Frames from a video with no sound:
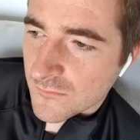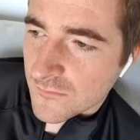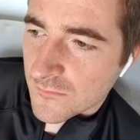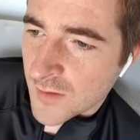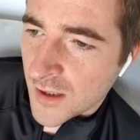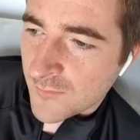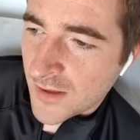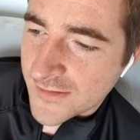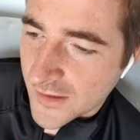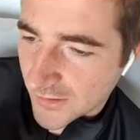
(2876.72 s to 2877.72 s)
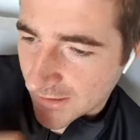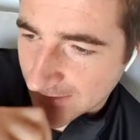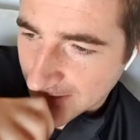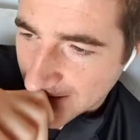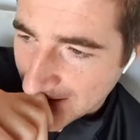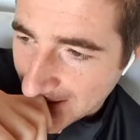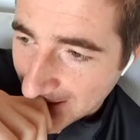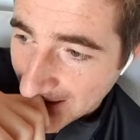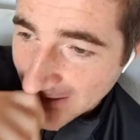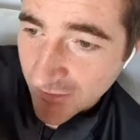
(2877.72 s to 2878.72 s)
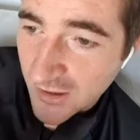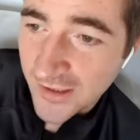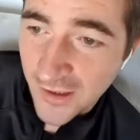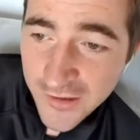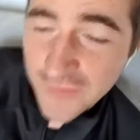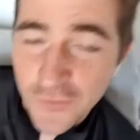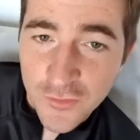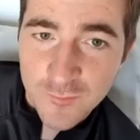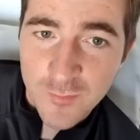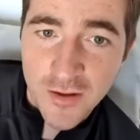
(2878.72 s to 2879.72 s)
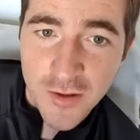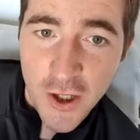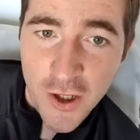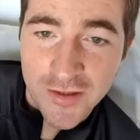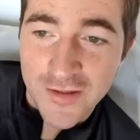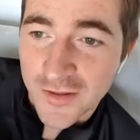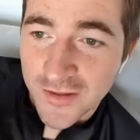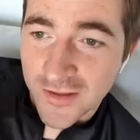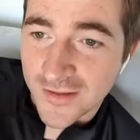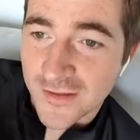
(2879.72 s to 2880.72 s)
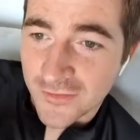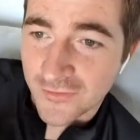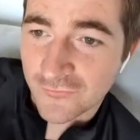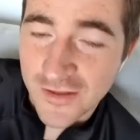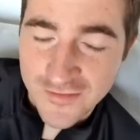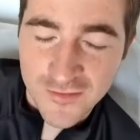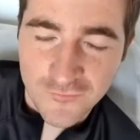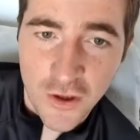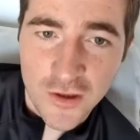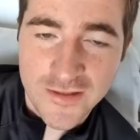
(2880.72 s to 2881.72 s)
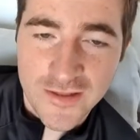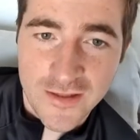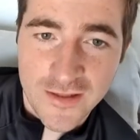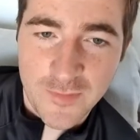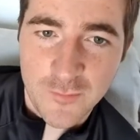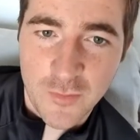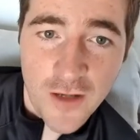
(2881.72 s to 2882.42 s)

my take on it is, I don't know. I interviewed Barry Hearn in the recent vlog I did at the ping pong. I've